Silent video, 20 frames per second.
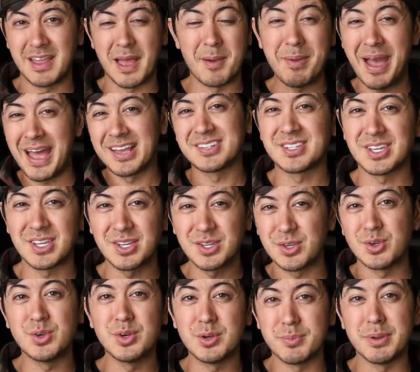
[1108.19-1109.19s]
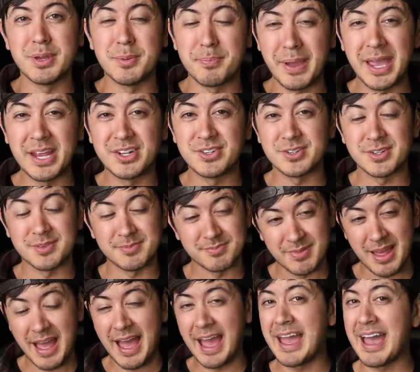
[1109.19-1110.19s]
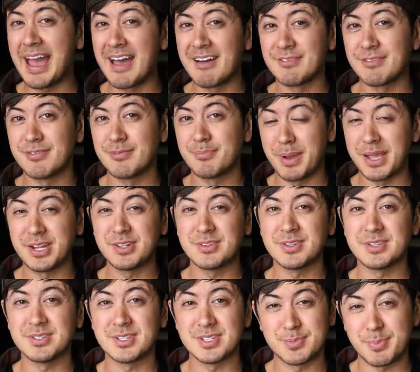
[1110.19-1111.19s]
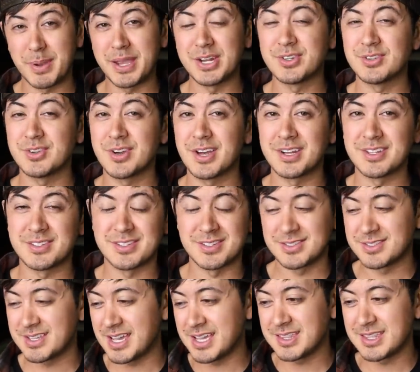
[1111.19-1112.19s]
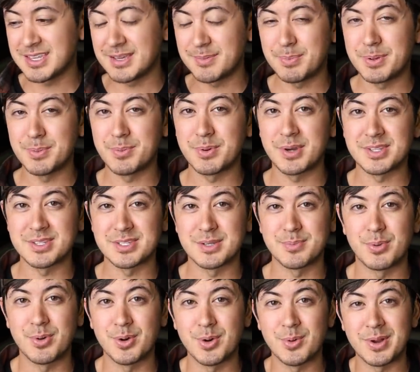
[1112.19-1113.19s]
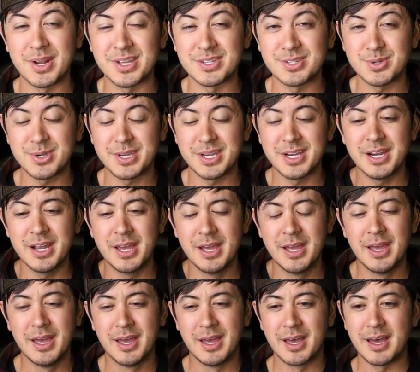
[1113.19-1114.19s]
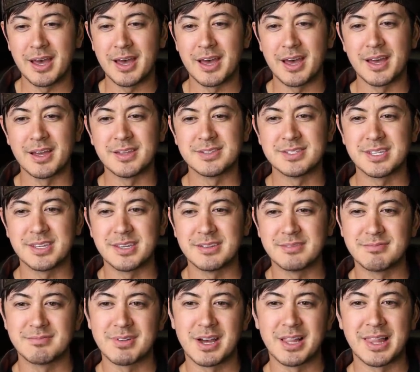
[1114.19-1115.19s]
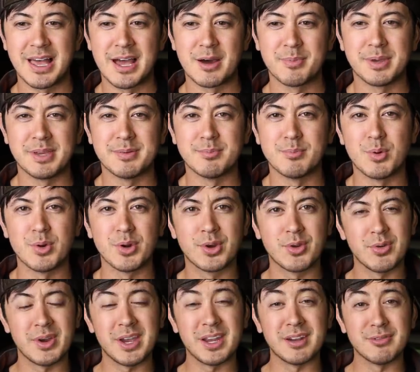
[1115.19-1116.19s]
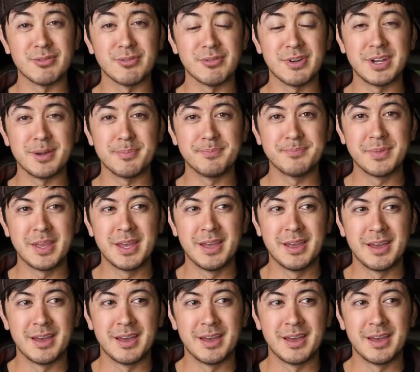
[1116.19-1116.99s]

I'm asking you to be a patron. I have patrons, it's Patreon, it's a site that people can support what I do here to allow me more creative freedom